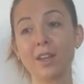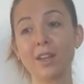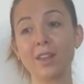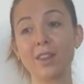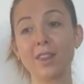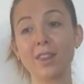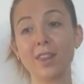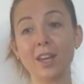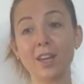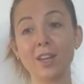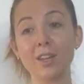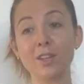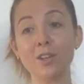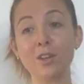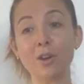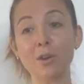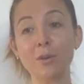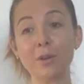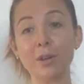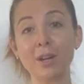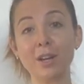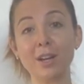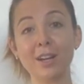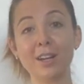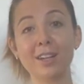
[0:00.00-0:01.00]
that
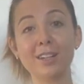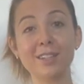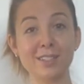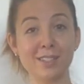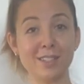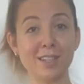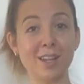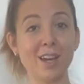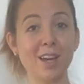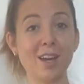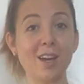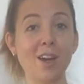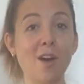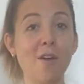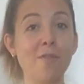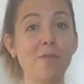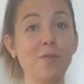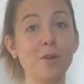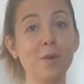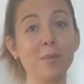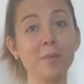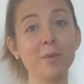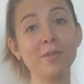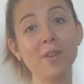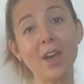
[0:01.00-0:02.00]
yoga is like a
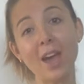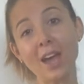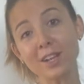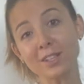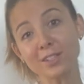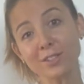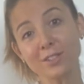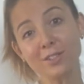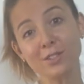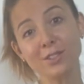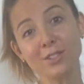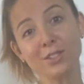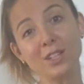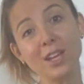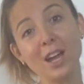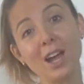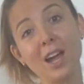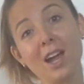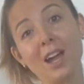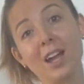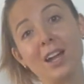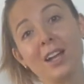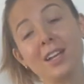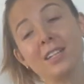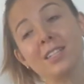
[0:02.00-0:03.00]
form of
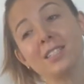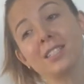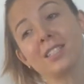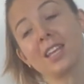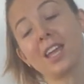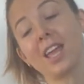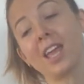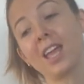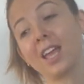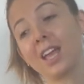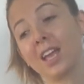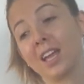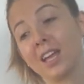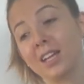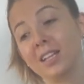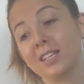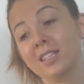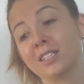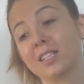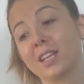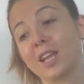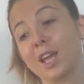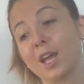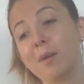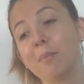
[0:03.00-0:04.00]
exercise,
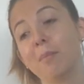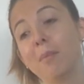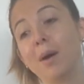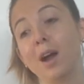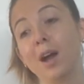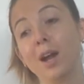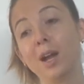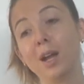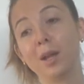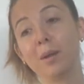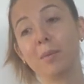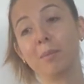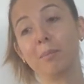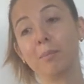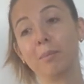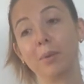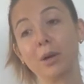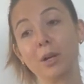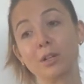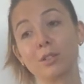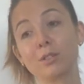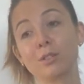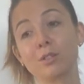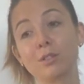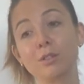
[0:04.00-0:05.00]
and in my
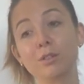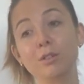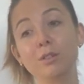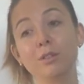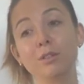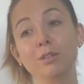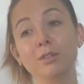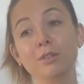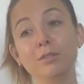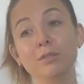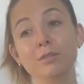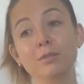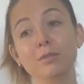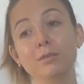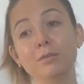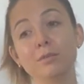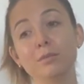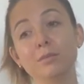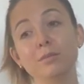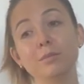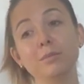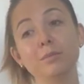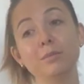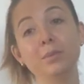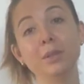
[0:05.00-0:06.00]
personal
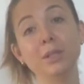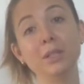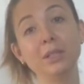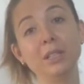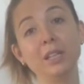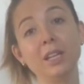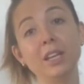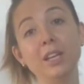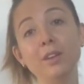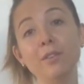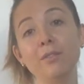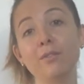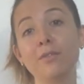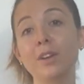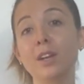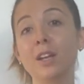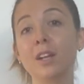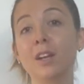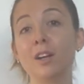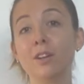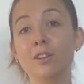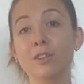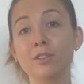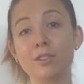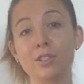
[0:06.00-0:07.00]
belief and
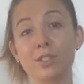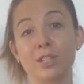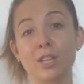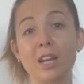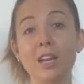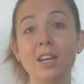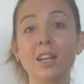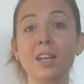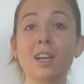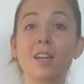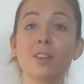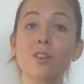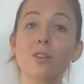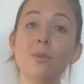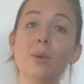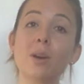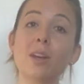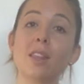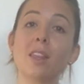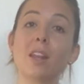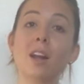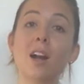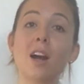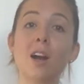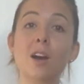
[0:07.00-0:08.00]
understanding and the way
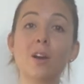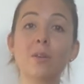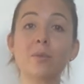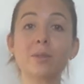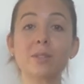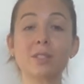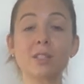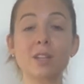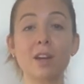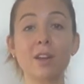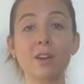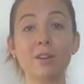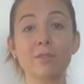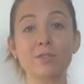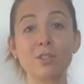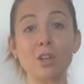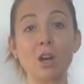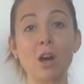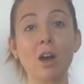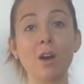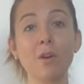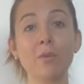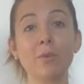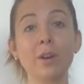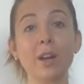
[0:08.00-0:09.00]
that I was kind of
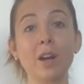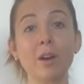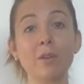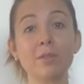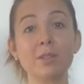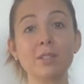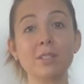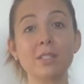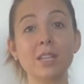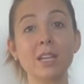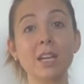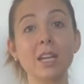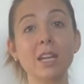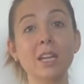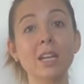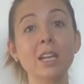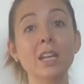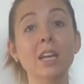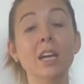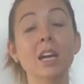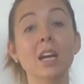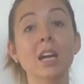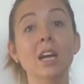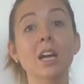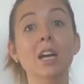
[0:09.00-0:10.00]
taught when I was in
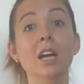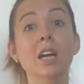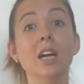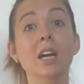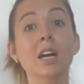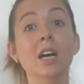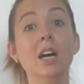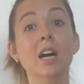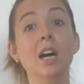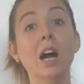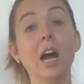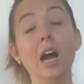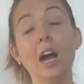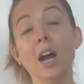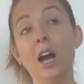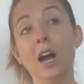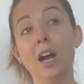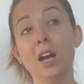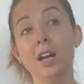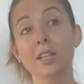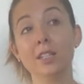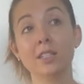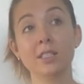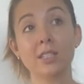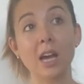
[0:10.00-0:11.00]

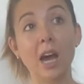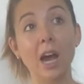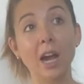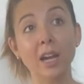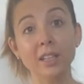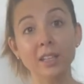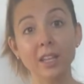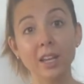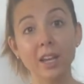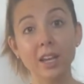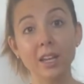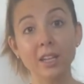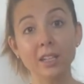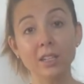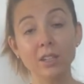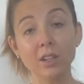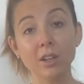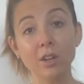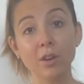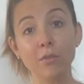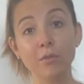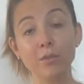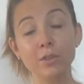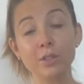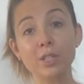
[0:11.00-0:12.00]
Thailand
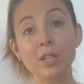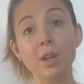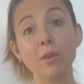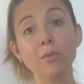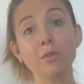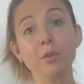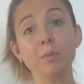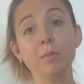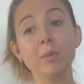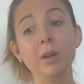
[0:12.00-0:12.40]
for several